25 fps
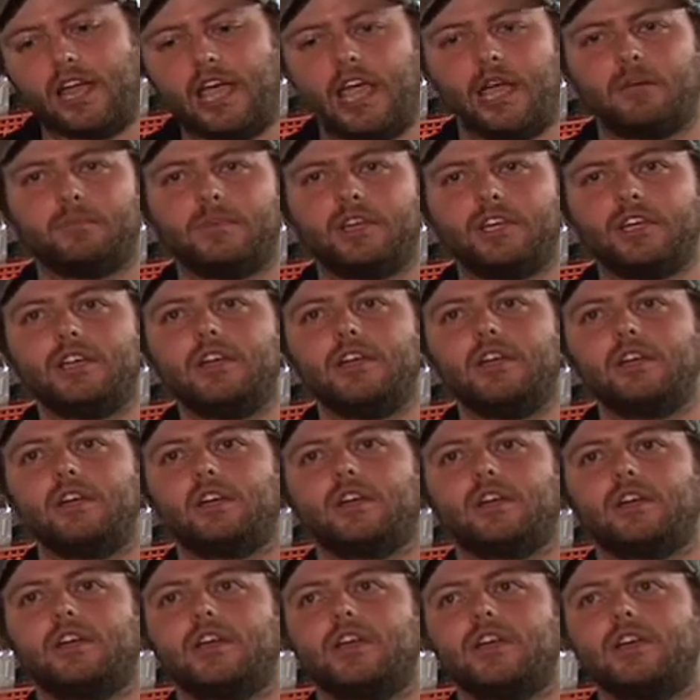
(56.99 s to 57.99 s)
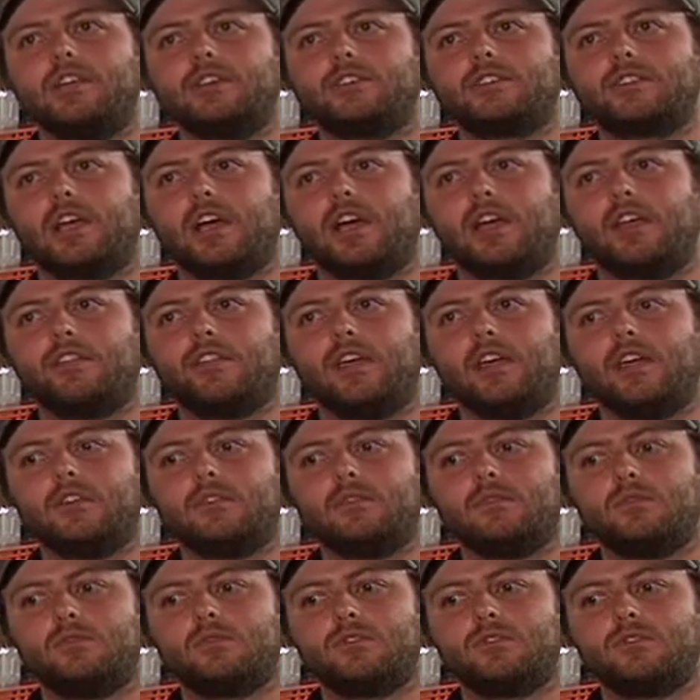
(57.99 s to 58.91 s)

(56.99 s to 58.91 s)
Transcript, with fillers: happening here is that